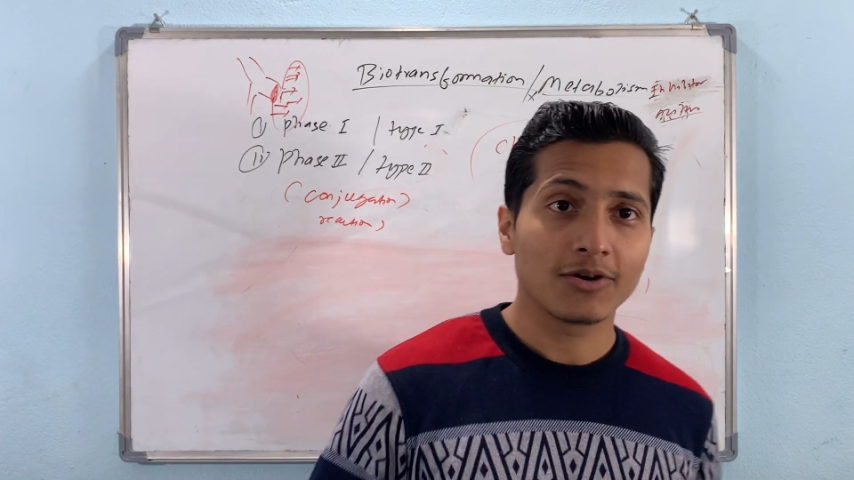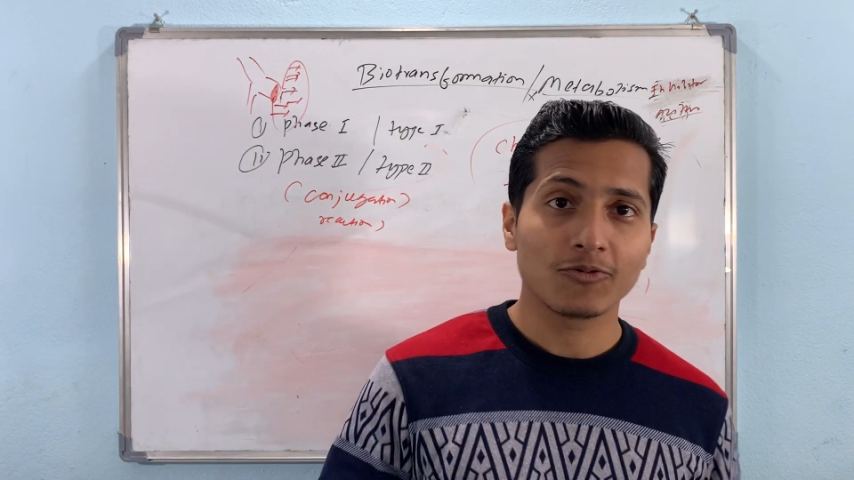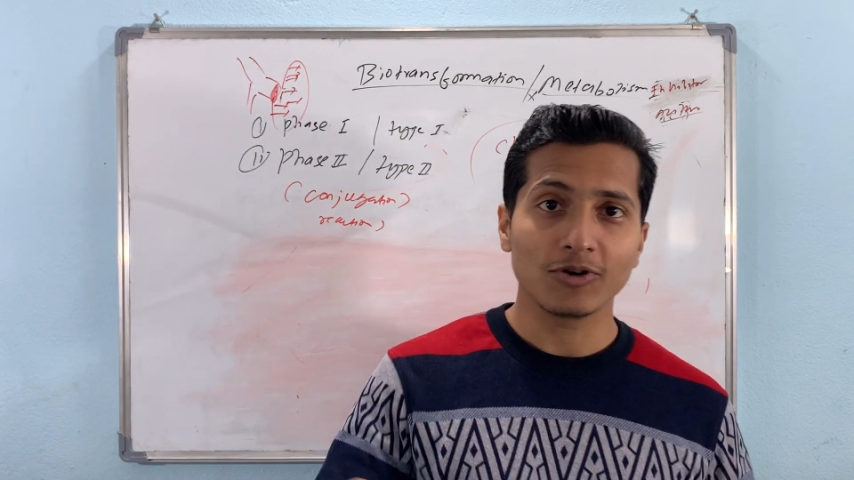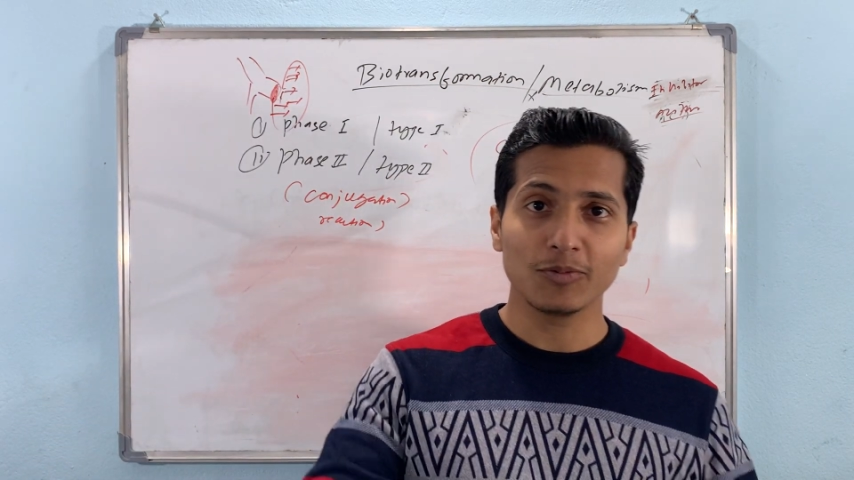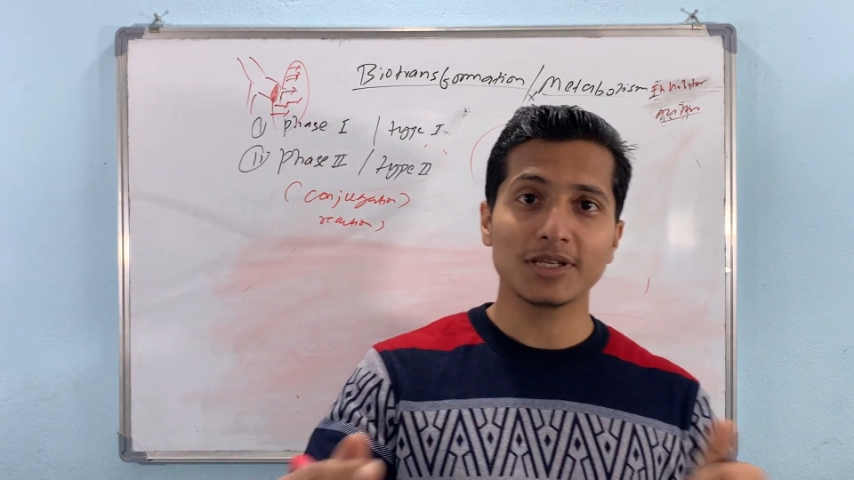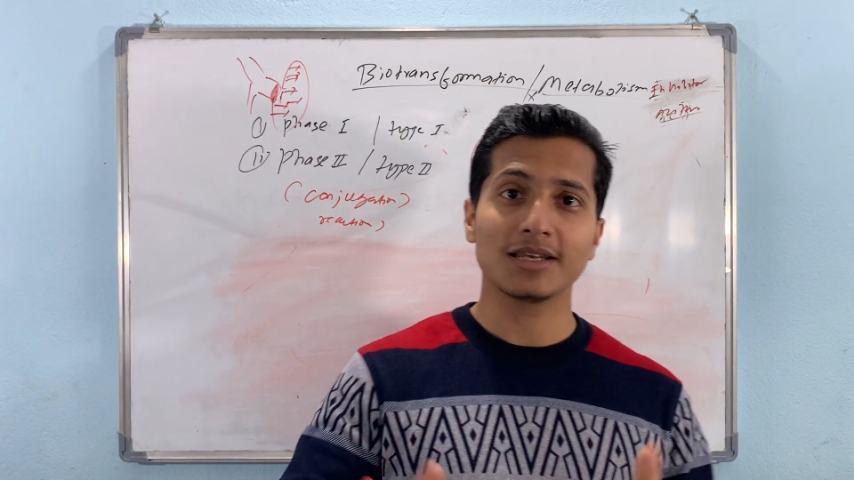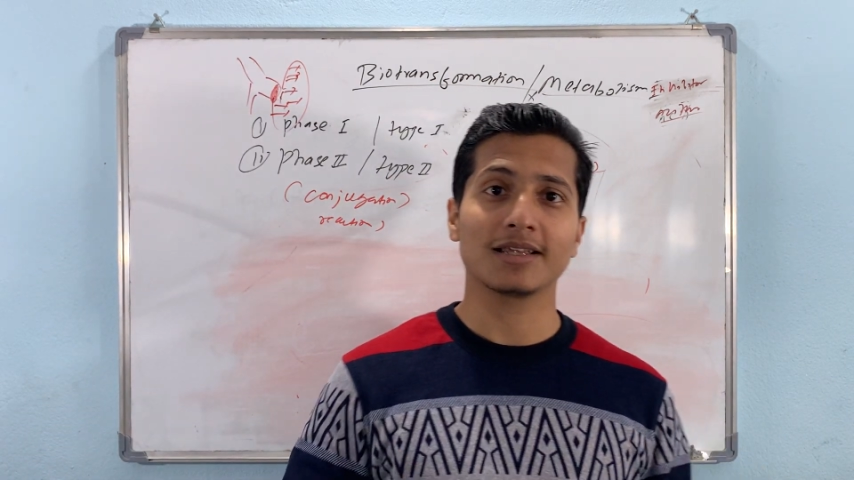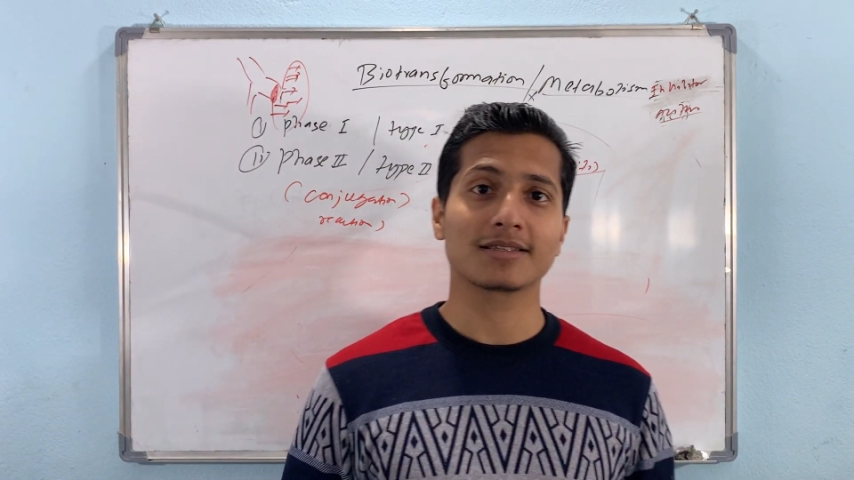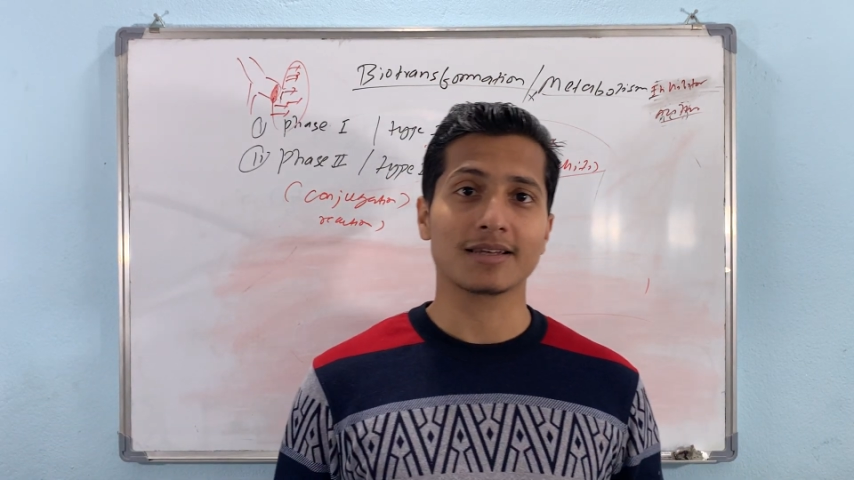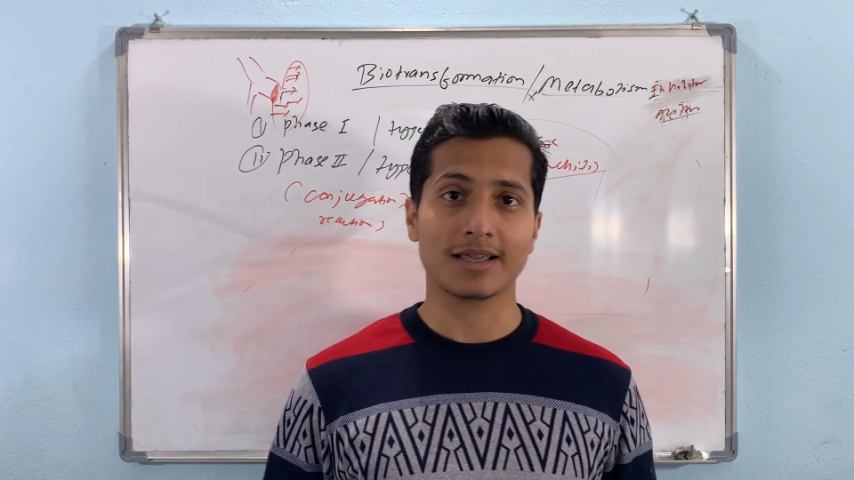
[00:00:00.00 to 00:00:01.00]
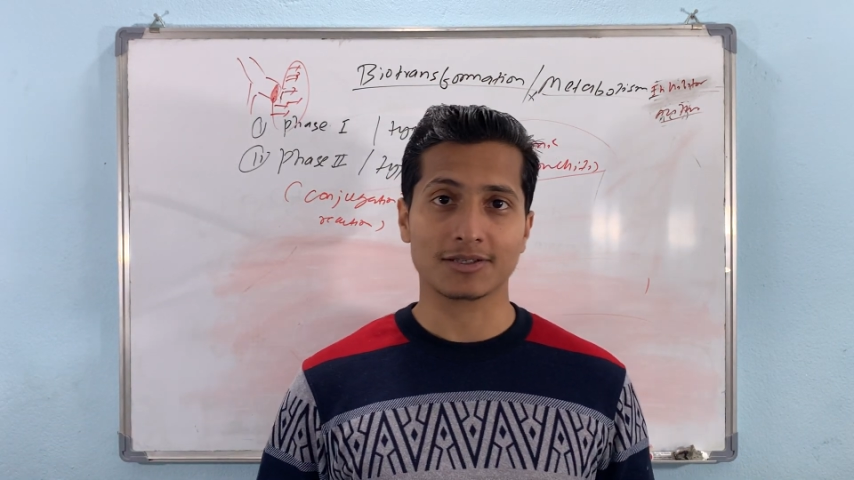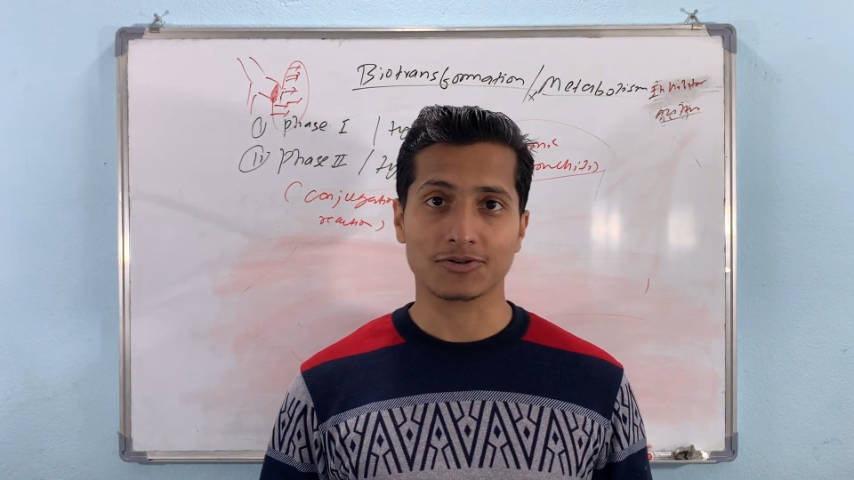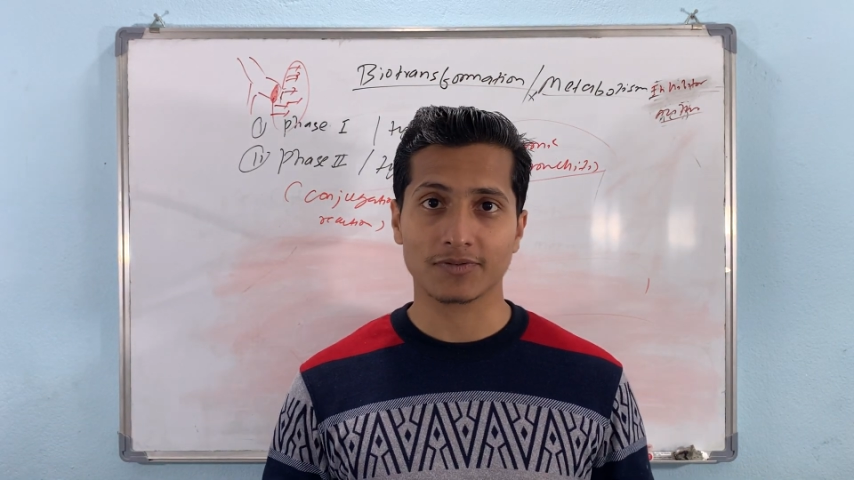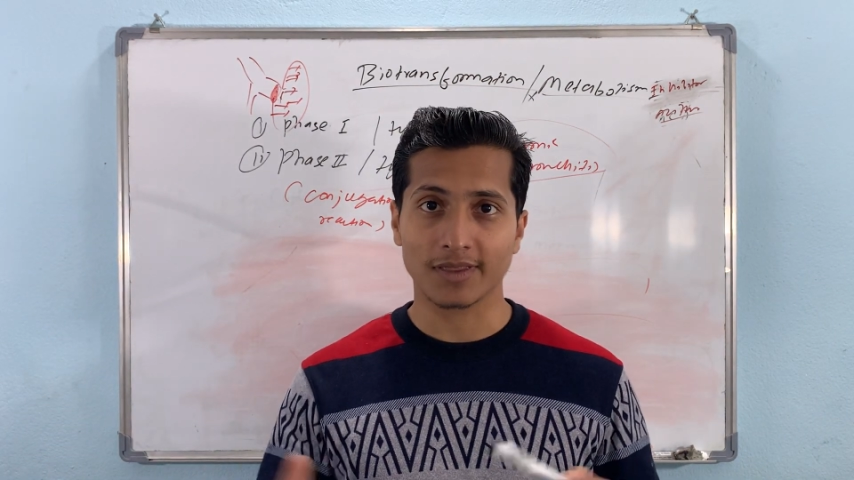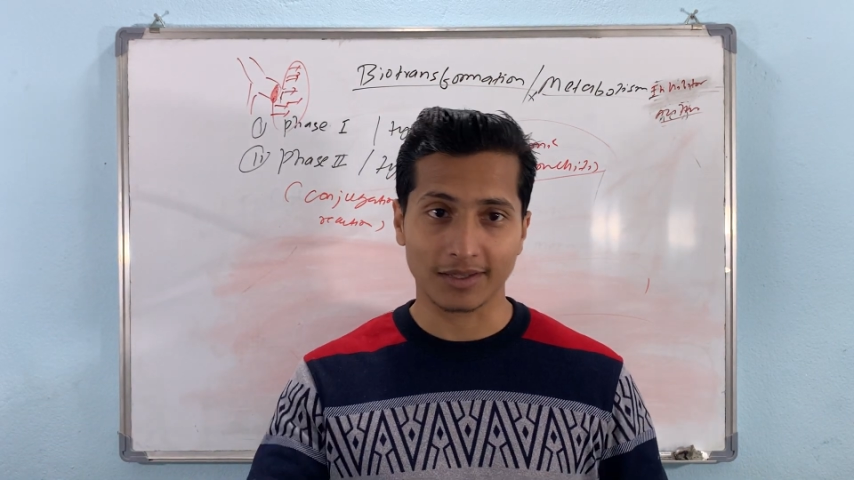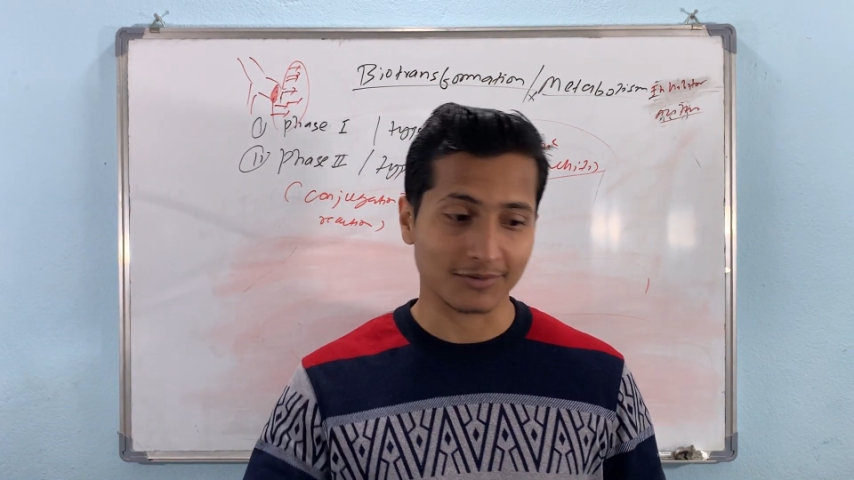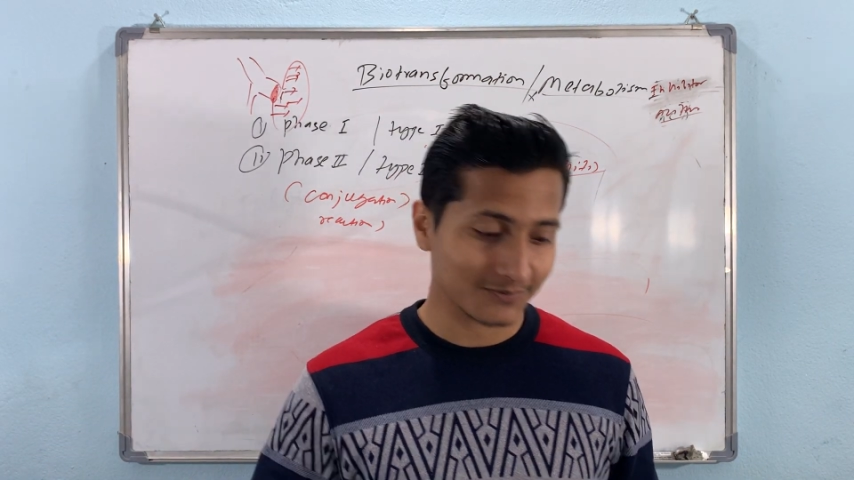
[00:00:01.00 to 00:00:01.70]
We'll meet in the next lecture. Thank you.